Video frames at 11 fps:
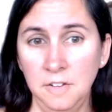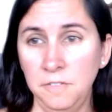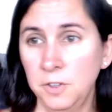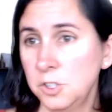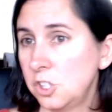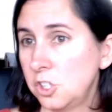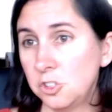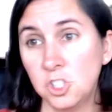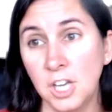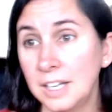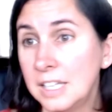First,
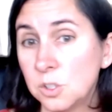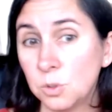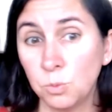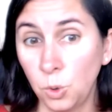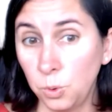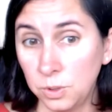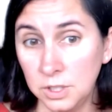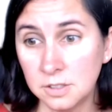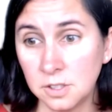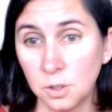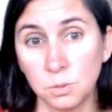chat isn't recorded,
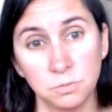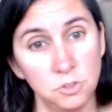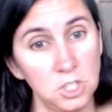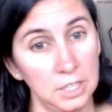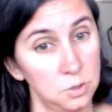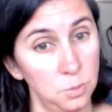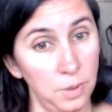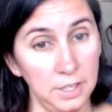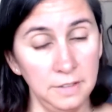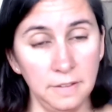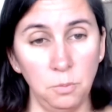so chat
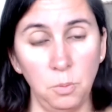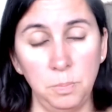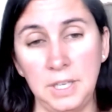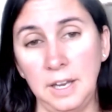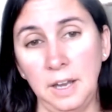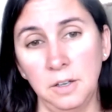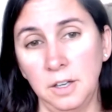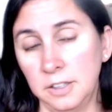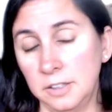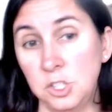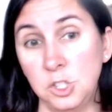away. That won't be uh,
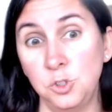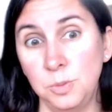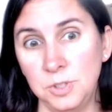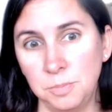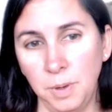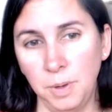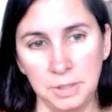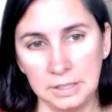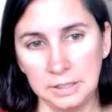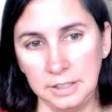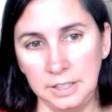uh distributed
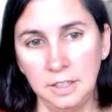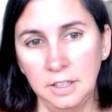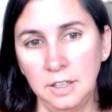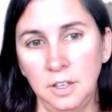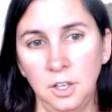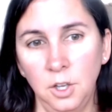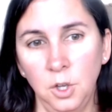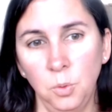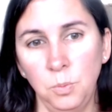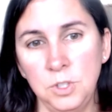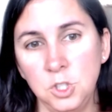publicly.
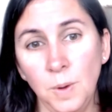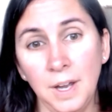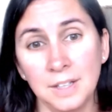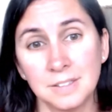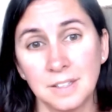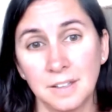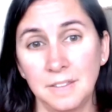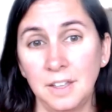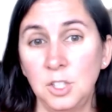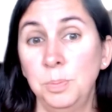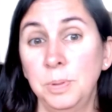We do ask
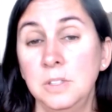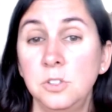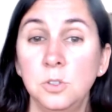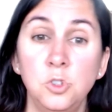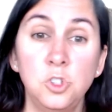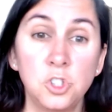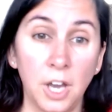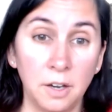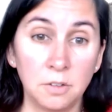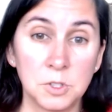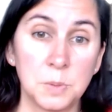that you please use
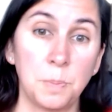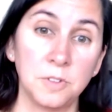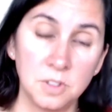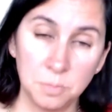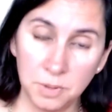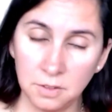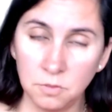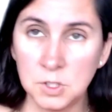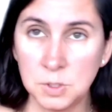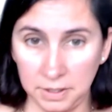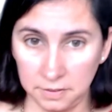chat responsibly and
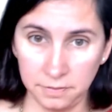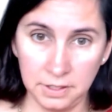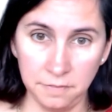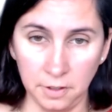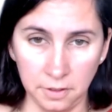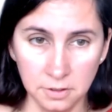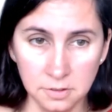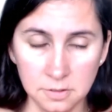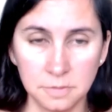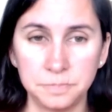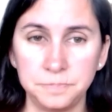respectfully of others.